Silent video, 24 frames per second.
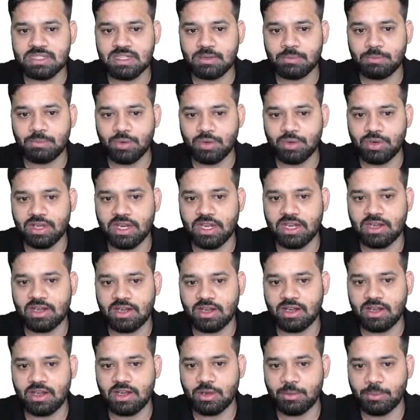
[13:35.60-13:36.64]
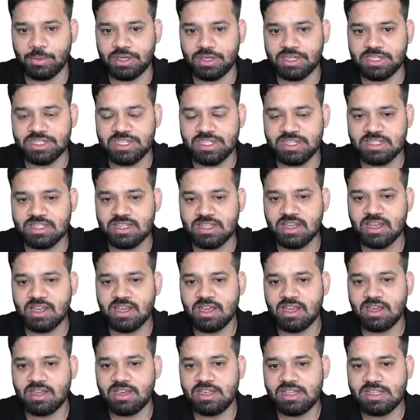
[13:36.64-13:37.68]
Pokhran competitions.
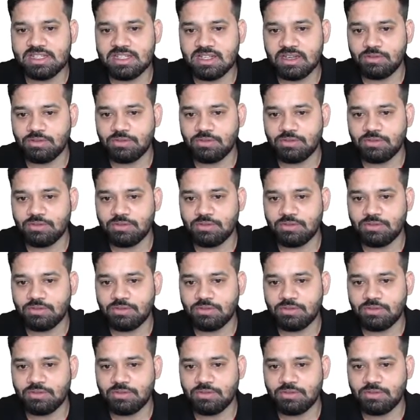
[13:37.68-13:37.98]
Regional